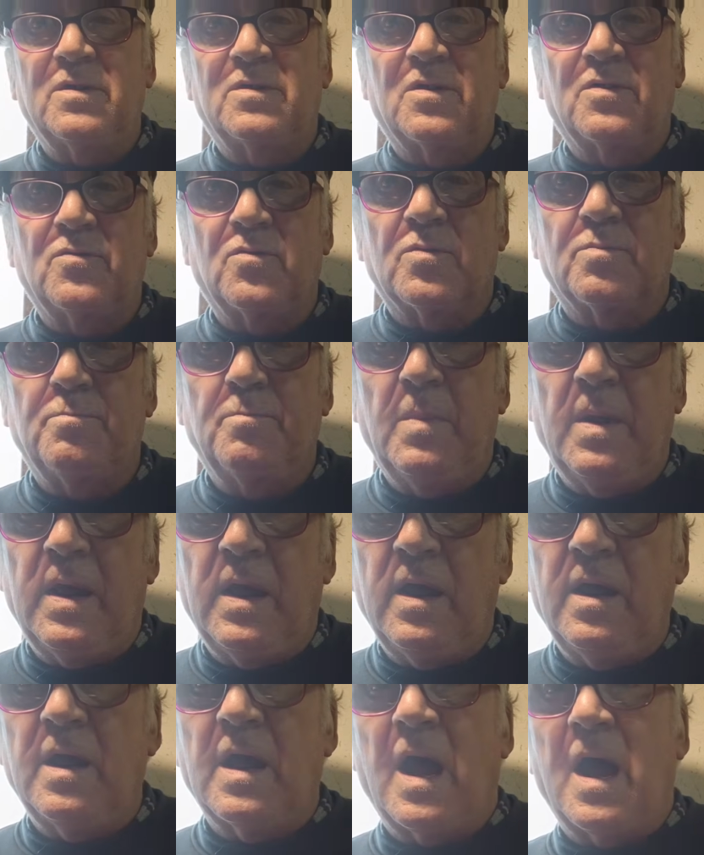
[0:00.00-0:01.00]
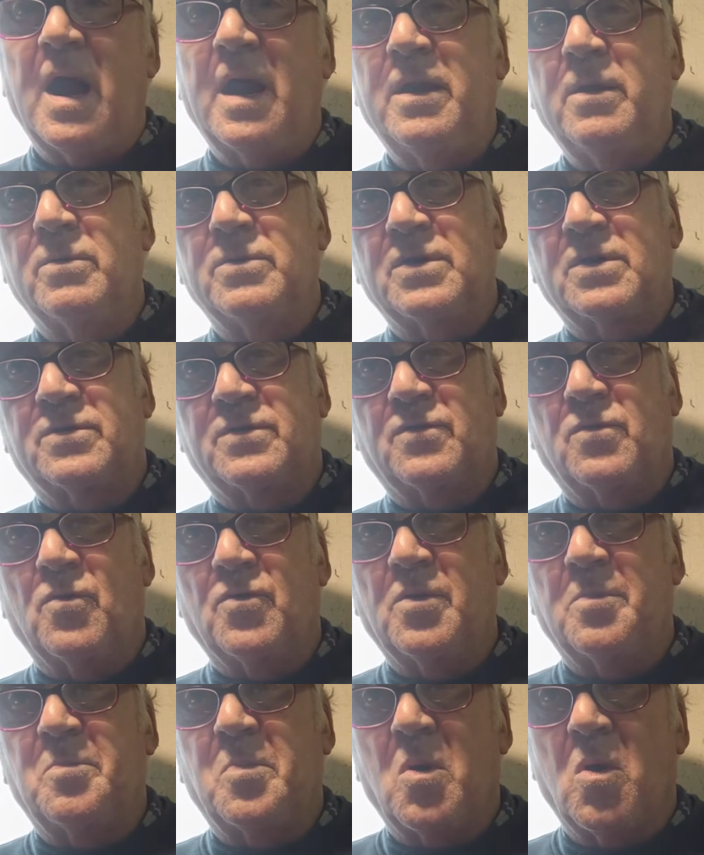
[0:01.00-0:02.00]
to do with me, anyone that's going
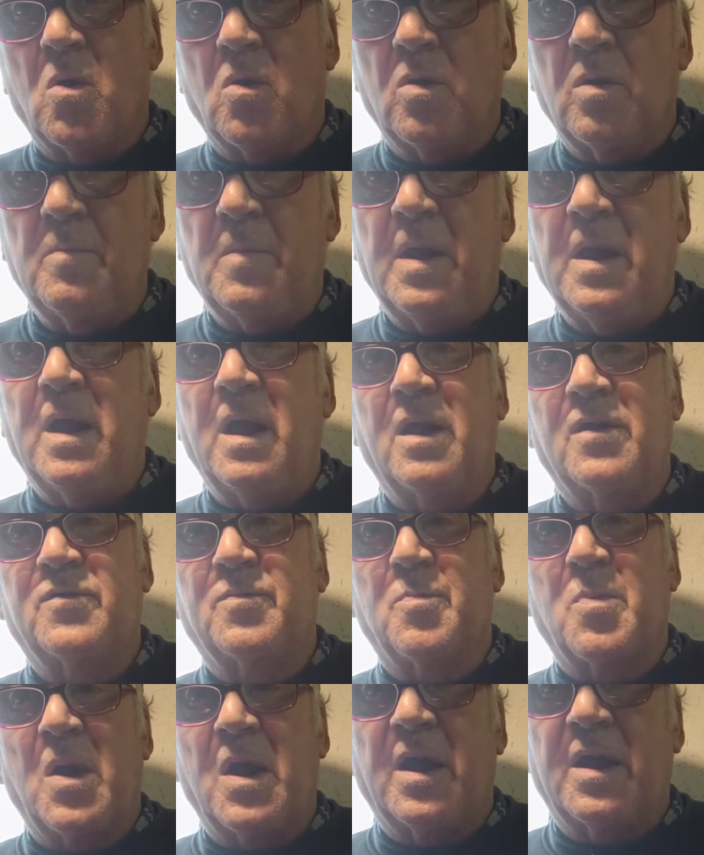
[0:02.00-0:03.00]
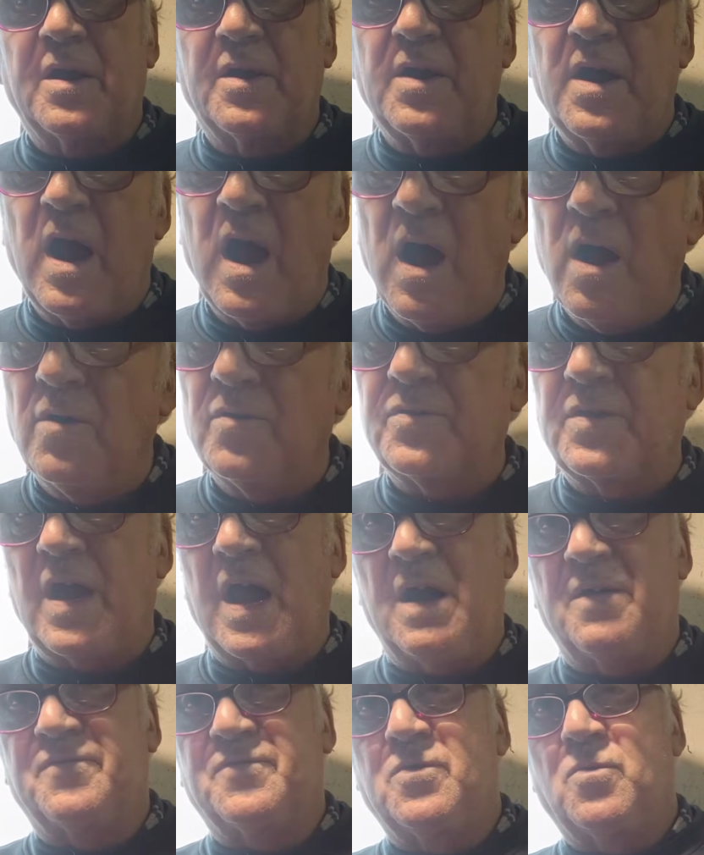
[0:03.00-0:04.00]
to burgle me, it's breaking out they
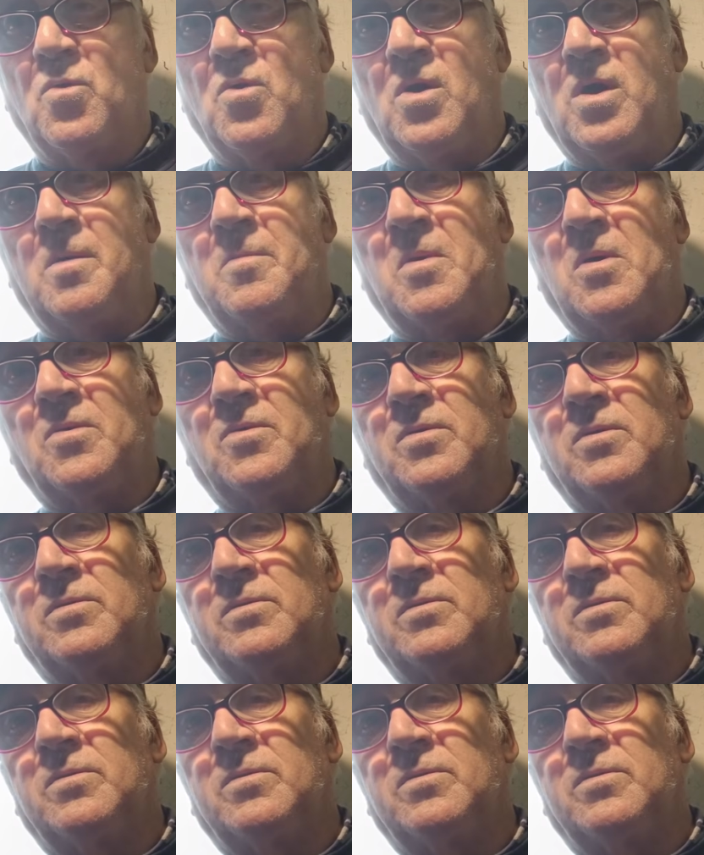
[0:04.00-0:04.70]
have to worry about.